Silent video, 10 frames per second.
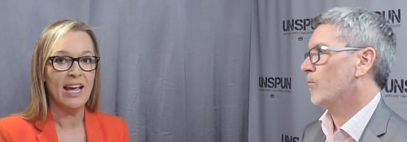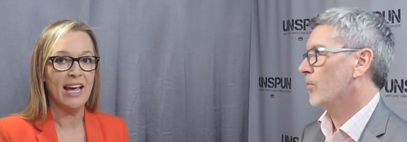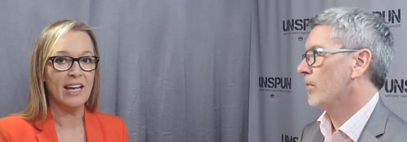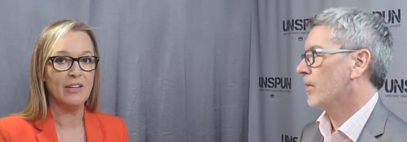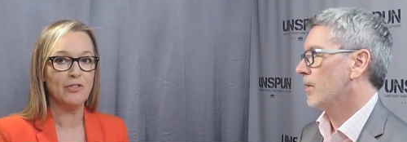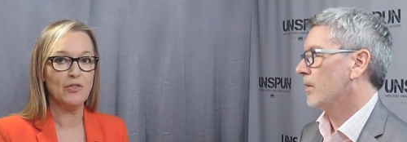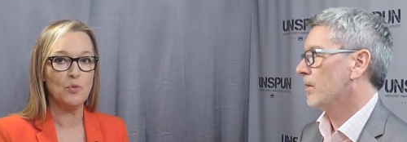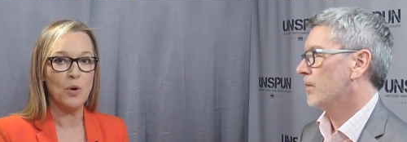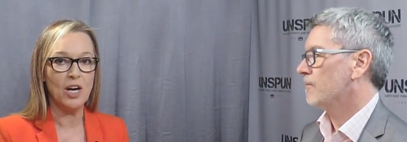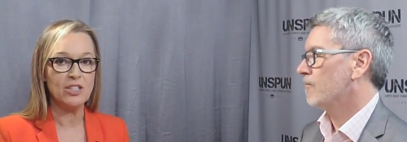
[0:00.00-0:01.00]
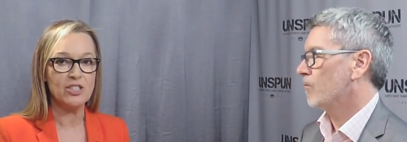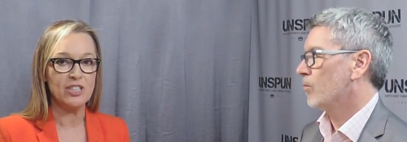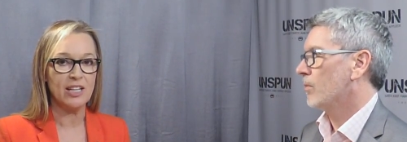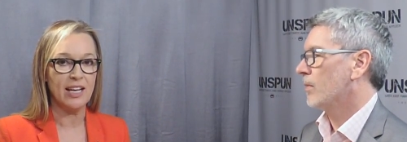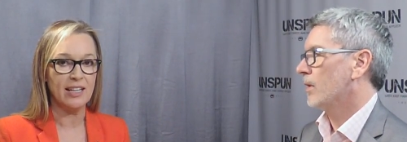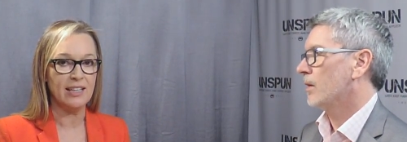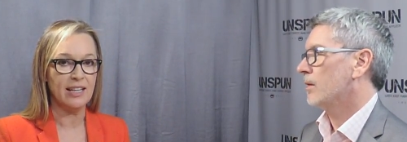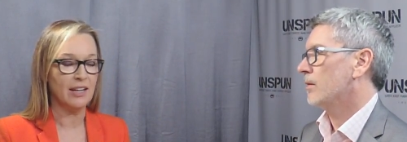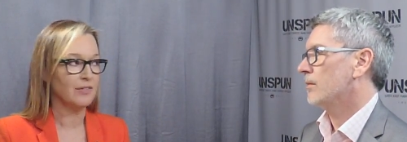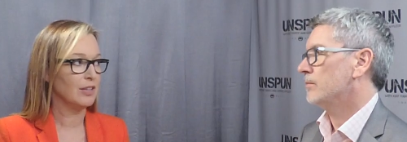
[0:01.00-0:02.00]
Speaker 1: and if you've watched any
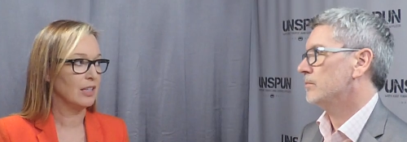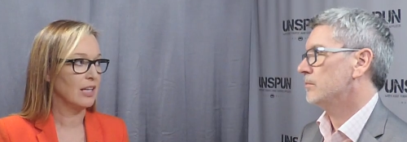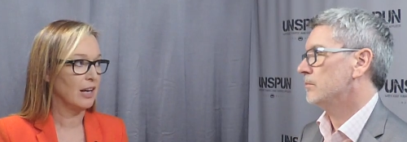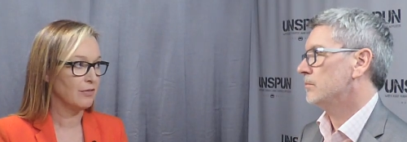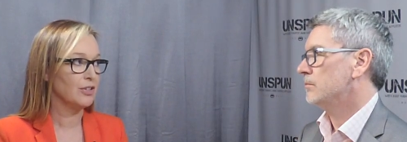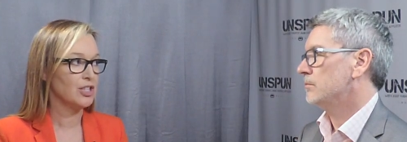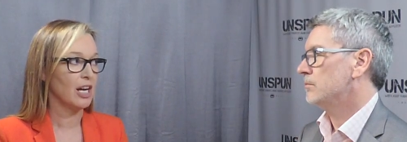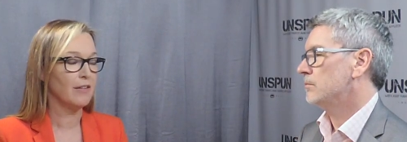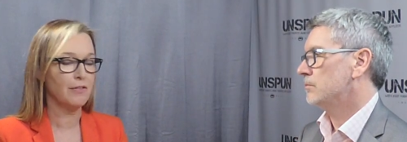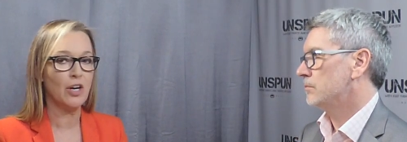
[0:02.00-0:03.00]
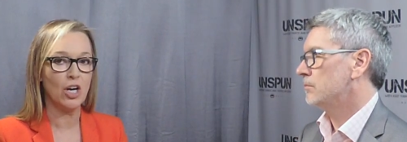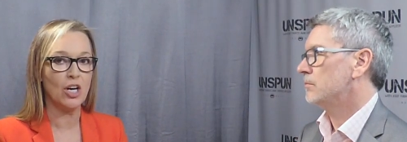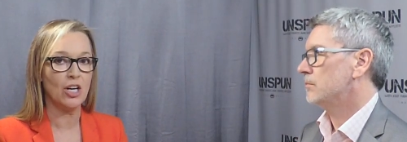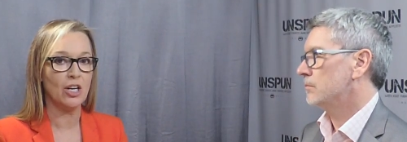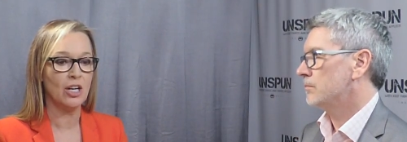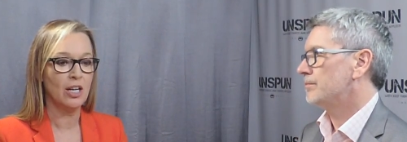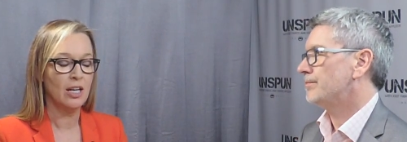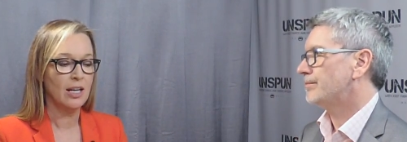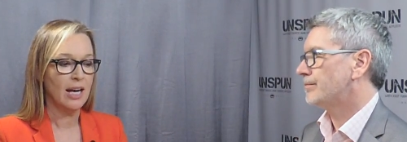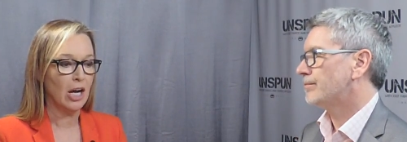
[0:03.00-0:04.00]
of the coverage of her
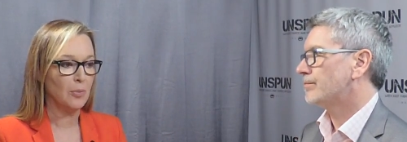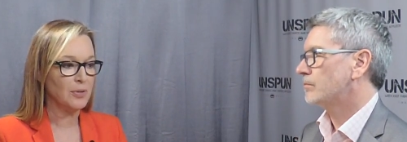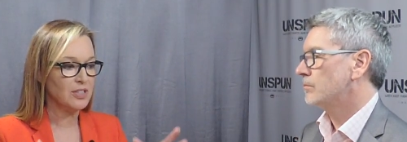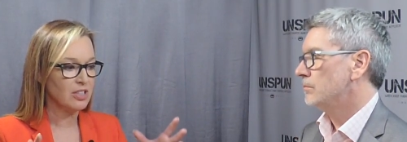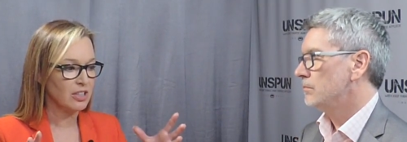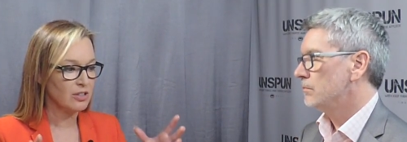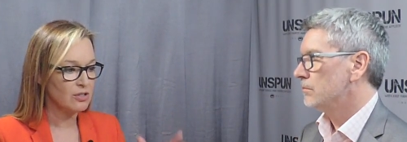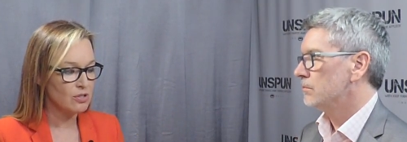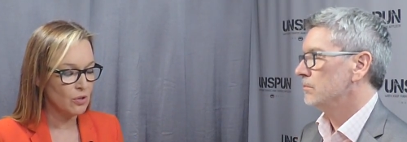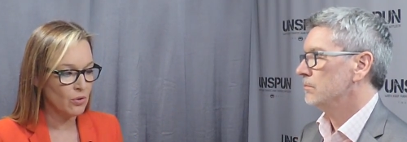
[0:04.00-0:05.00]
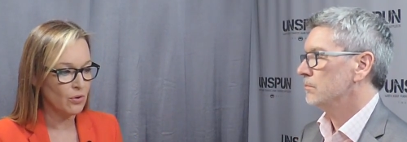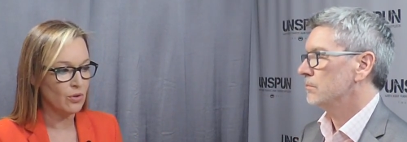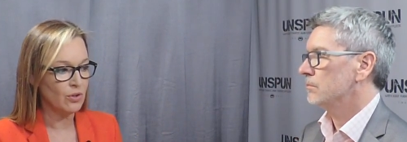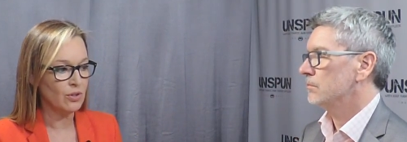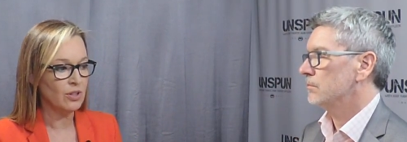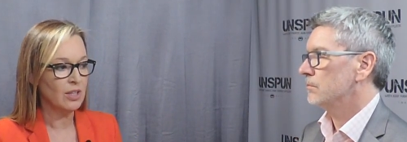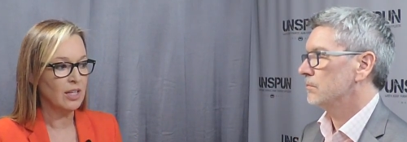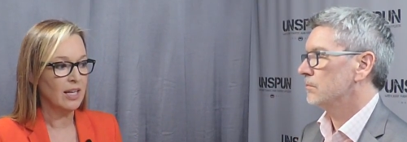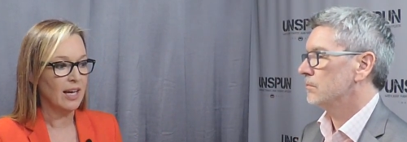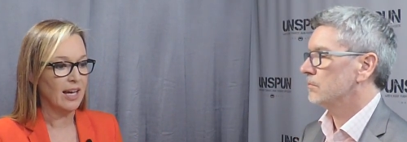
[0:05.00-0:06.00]
helping to console
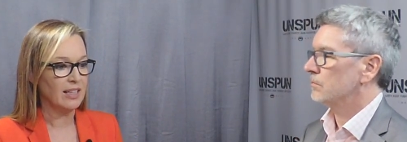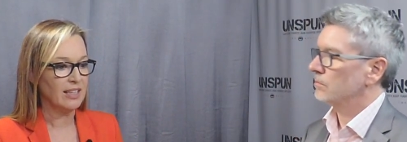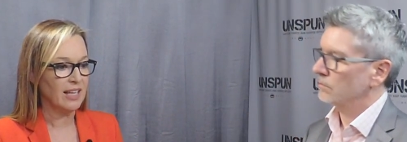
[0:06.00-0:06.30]
and